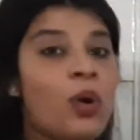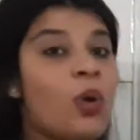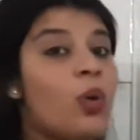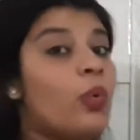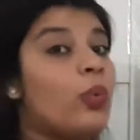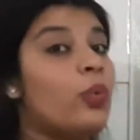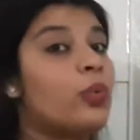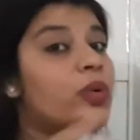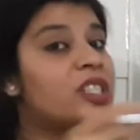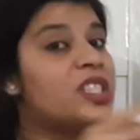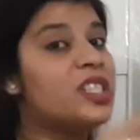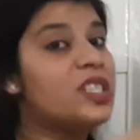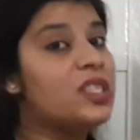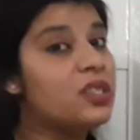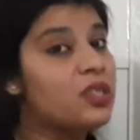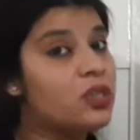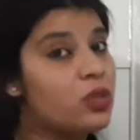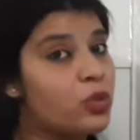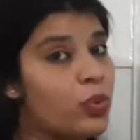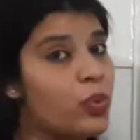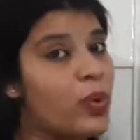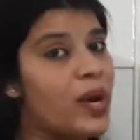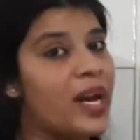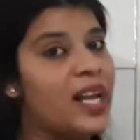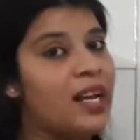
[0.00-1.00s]
which is
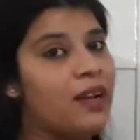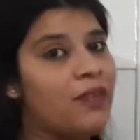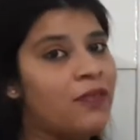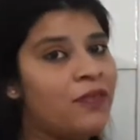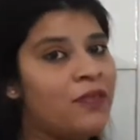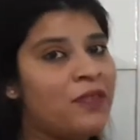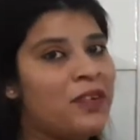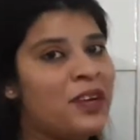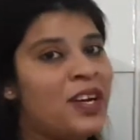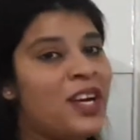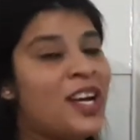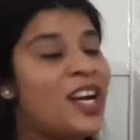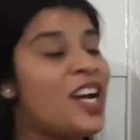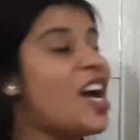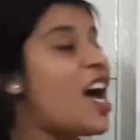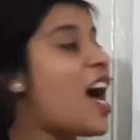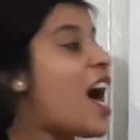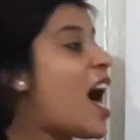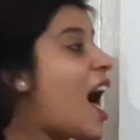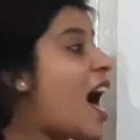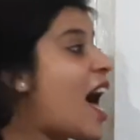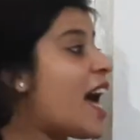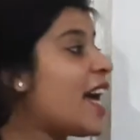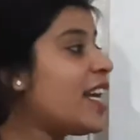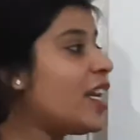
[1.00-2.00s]
12.
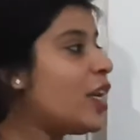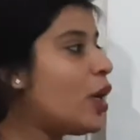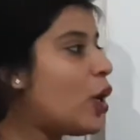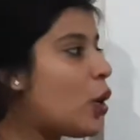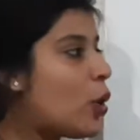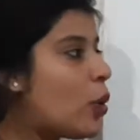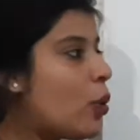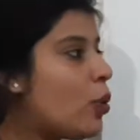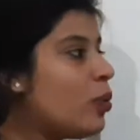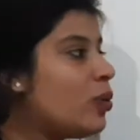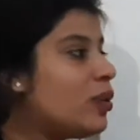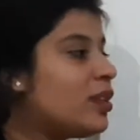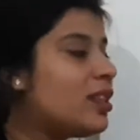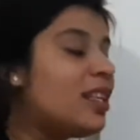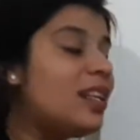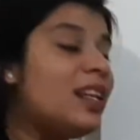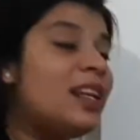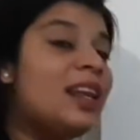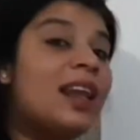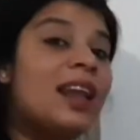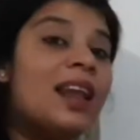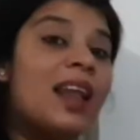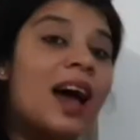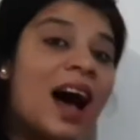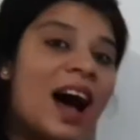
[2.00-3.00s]
I know
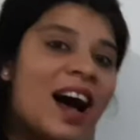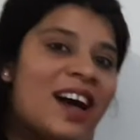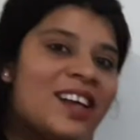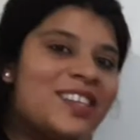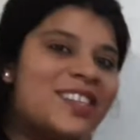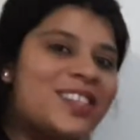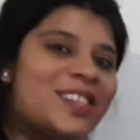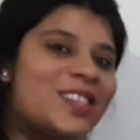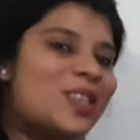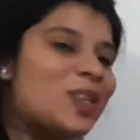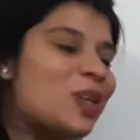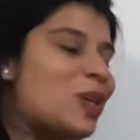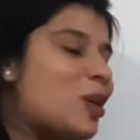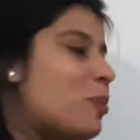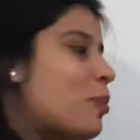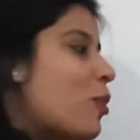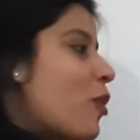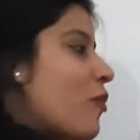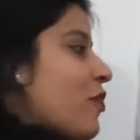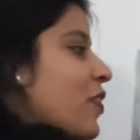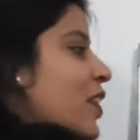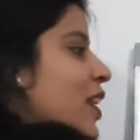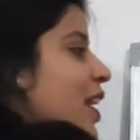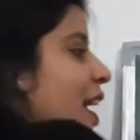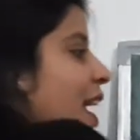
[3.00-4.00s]
the last term
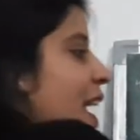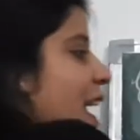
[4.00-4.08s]
of an